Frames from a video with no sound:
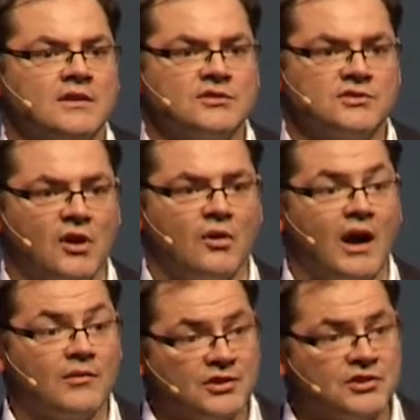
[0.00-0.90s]
So
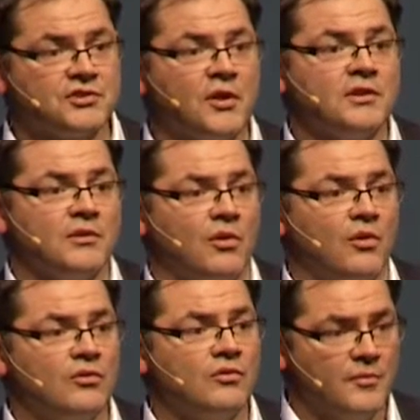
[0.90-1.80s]
I'm going to show you
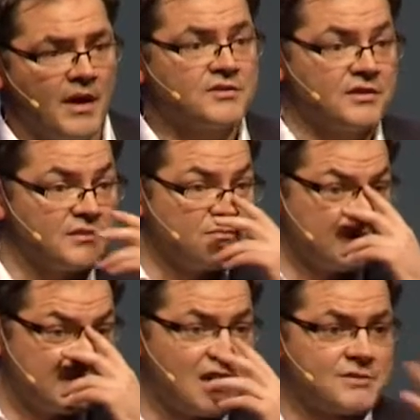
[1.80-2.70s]
all the metric
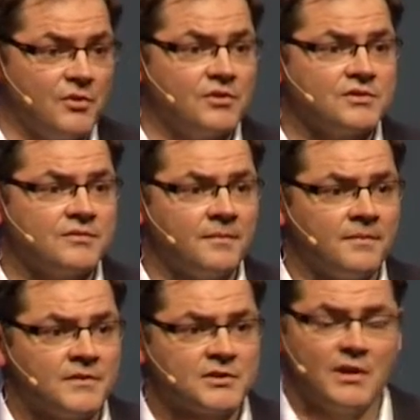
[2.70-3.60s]
dashboards.
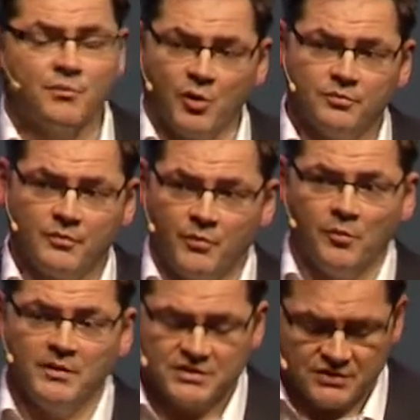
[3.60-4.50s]
So I
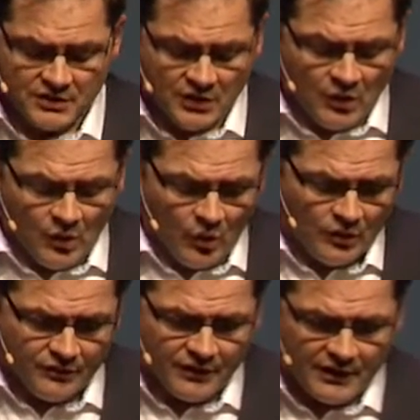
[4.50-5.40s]
published all
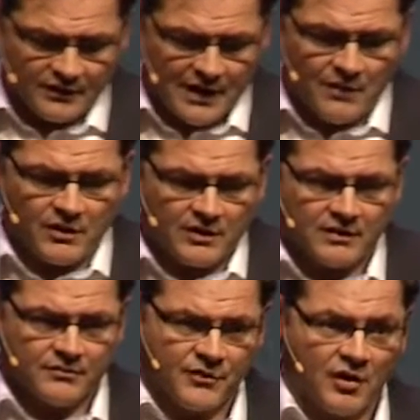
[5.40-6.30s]
of the network
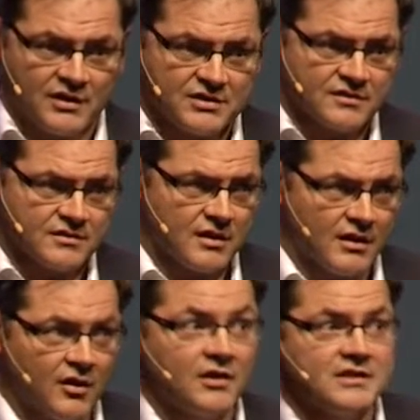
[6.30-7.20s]

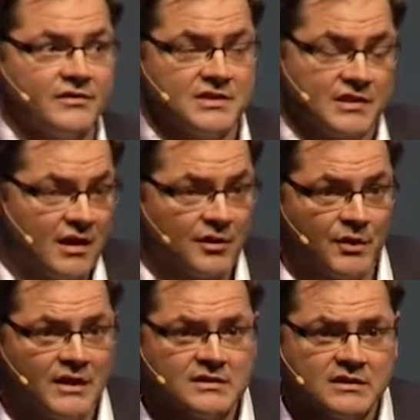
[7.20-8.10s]
connectivity around the
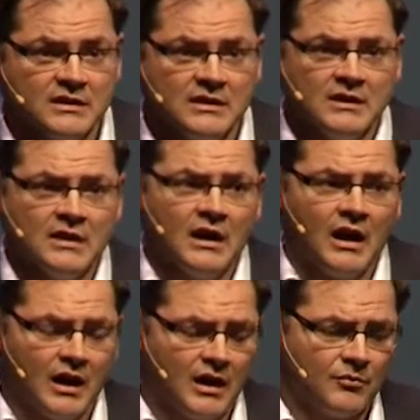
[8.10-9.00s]
place,
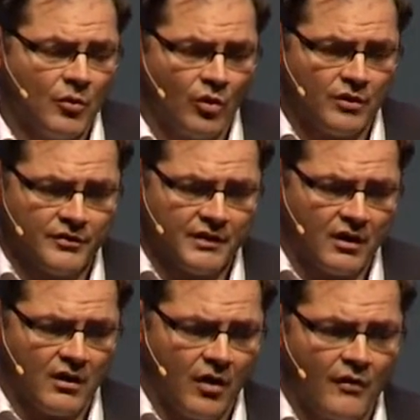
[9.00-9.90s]
all of the
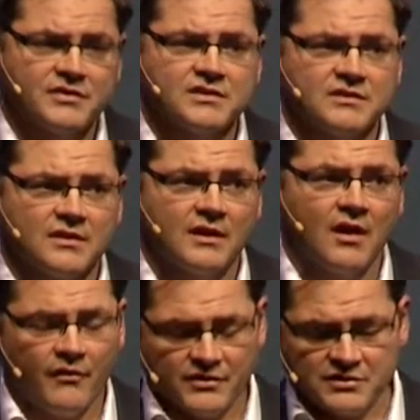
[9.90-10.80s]

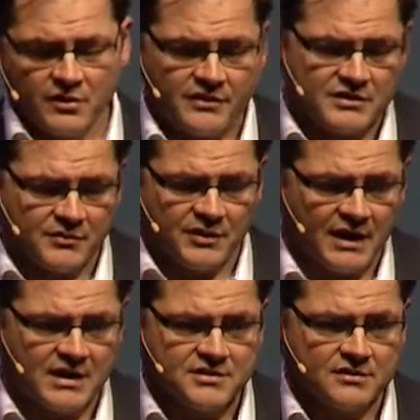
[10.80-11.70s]
office-to-office
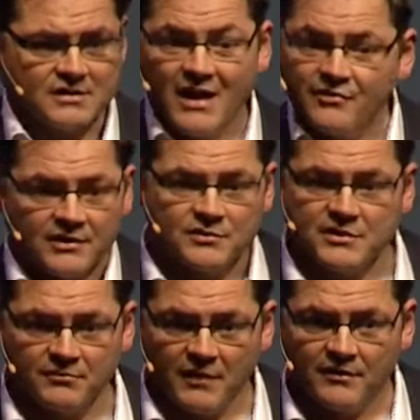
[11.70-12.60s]
communications, everything was,
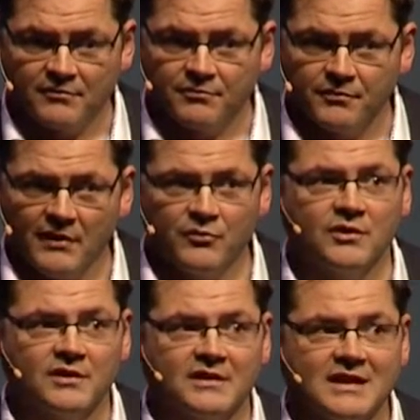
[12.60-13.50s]
and everyone
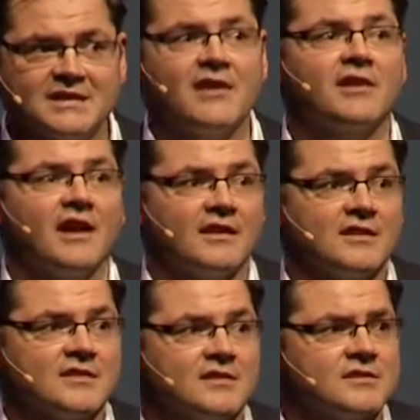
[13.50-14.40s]
can interrogate these
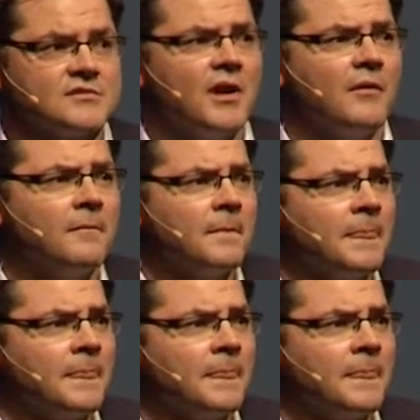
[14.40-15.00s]
things as well.